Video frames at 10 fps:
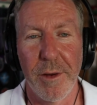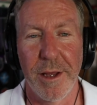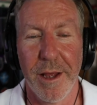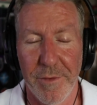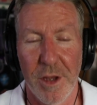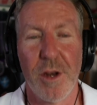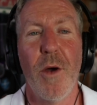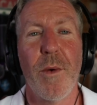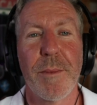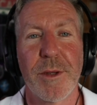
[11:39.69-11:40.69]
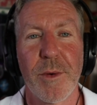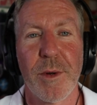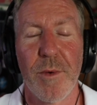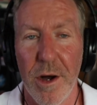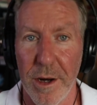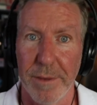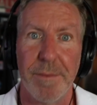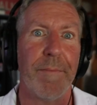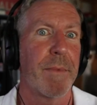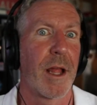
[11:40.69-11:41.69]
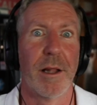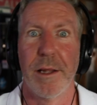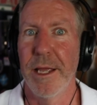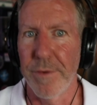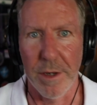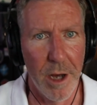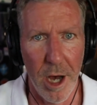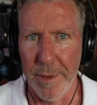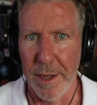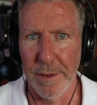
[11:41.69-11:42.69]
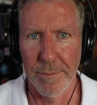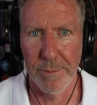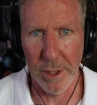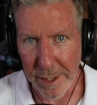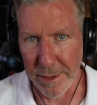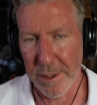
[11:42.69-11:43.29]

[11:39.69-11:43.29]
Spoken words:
if you know what I'm doing wrong, leave a comment, please.